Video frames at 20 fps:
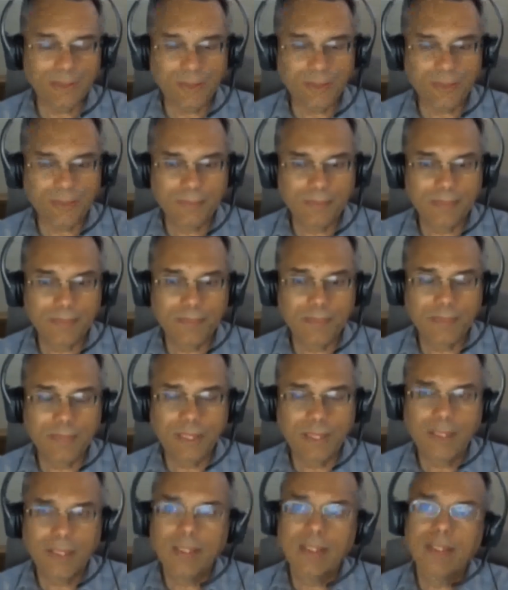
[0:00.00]

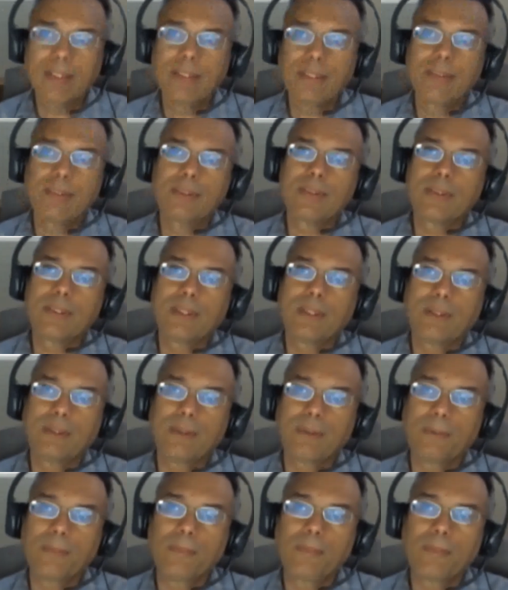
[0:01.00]
So
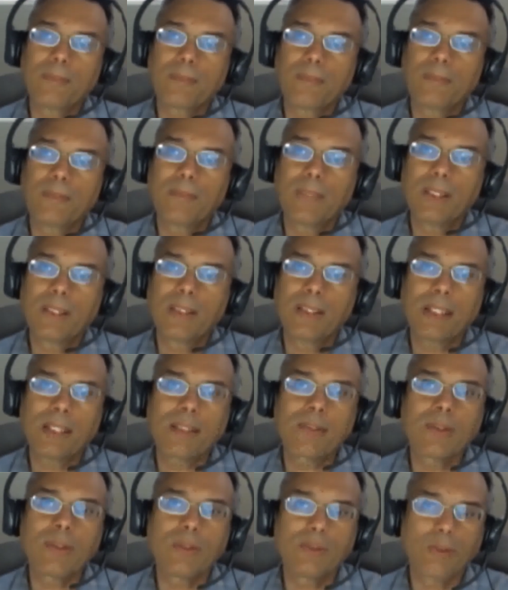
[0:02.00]
Dr. Norman
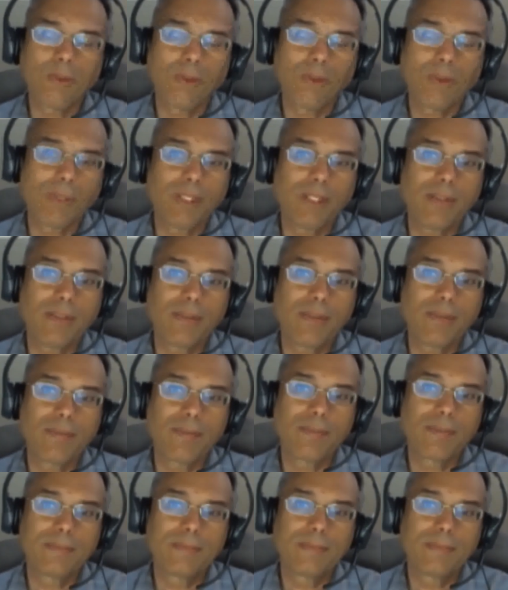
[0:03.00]
was a
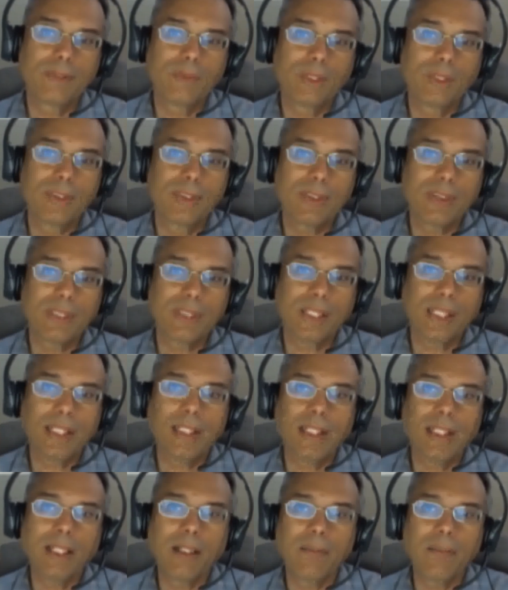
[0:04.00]
nabi, or
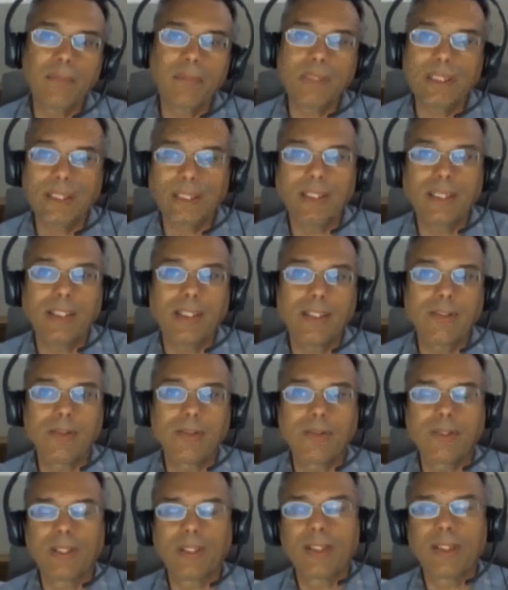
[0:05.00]
a messenger,
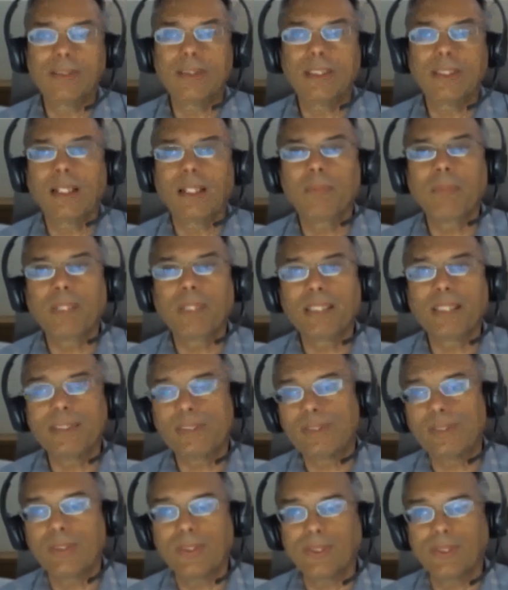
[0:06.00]
for the
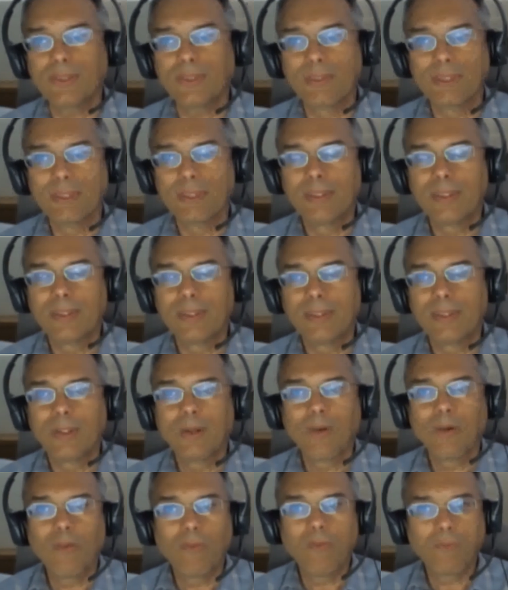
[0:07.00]
higher spiritual
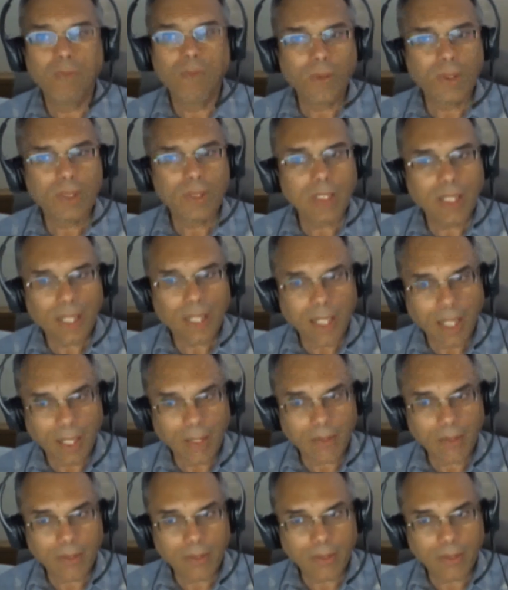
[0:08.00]
worlds,
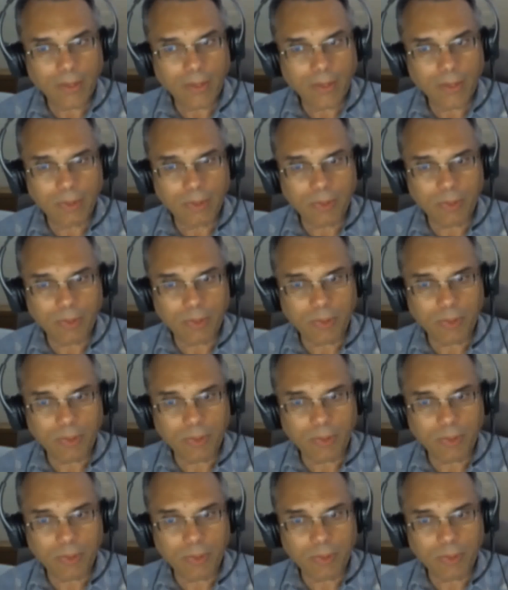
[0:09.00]
and as
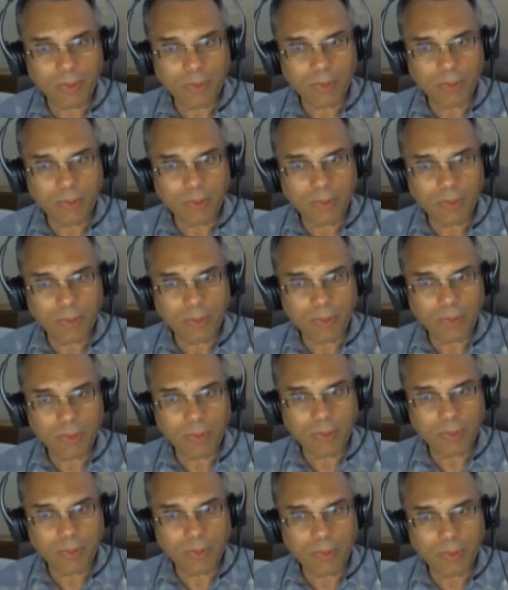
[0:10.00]
good or as
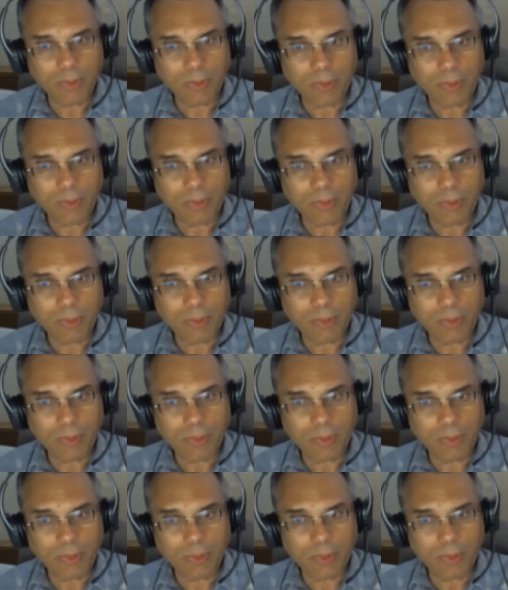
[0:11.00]
true as it can
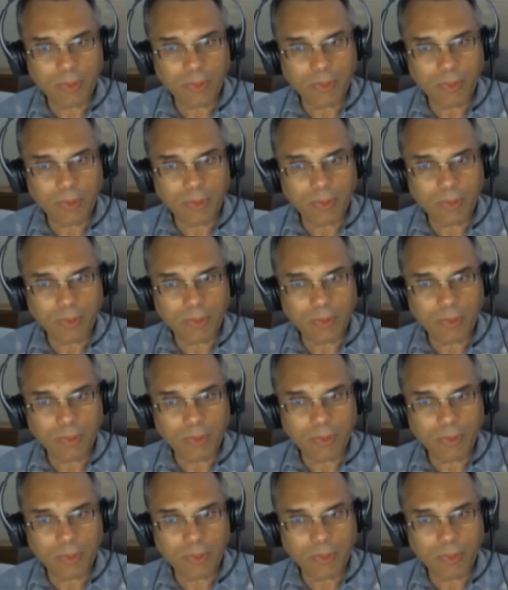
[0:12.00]
get.